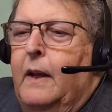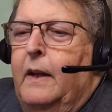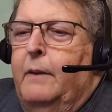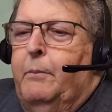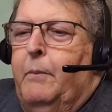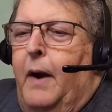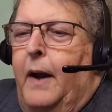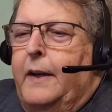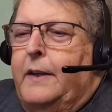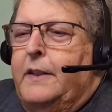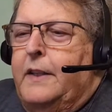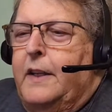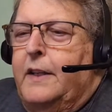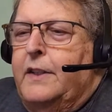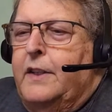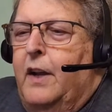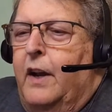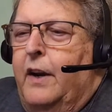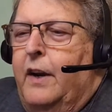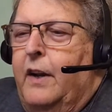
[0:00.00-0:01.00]
Mike
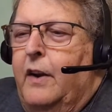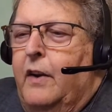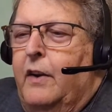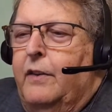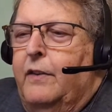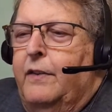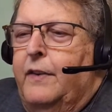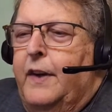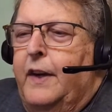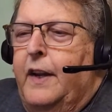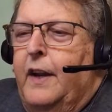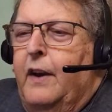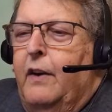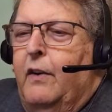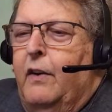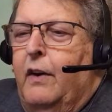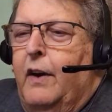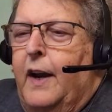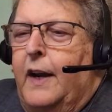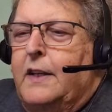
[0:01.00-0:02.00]
says audio and video
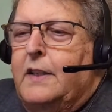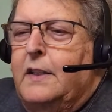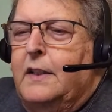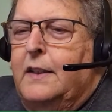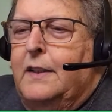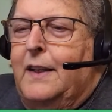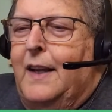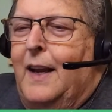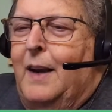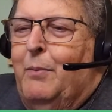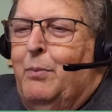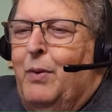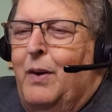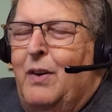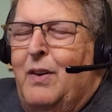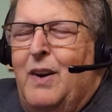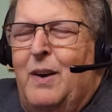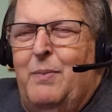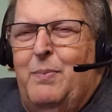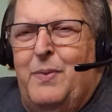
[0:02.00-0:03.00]
are excellent. Yeah, I
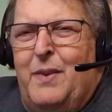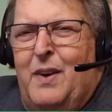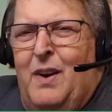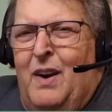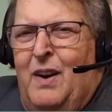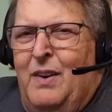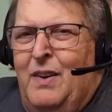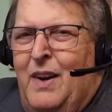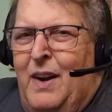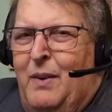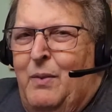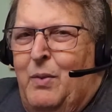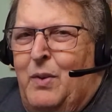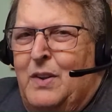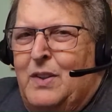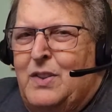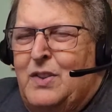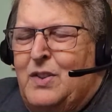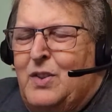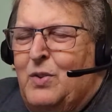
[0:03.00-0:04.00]
broke up there on that
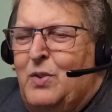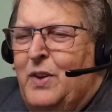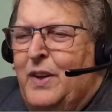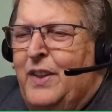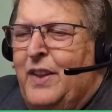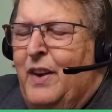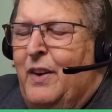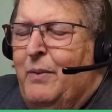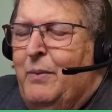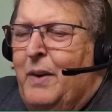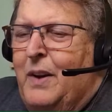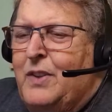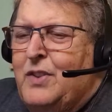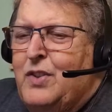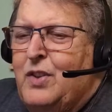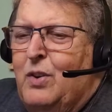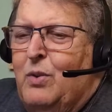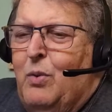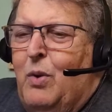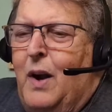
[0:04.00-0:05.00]
one story, though. I'm not
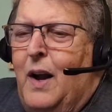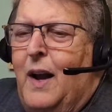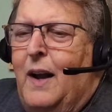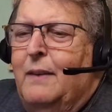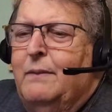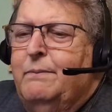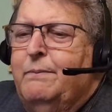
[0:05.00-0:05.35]
sure why.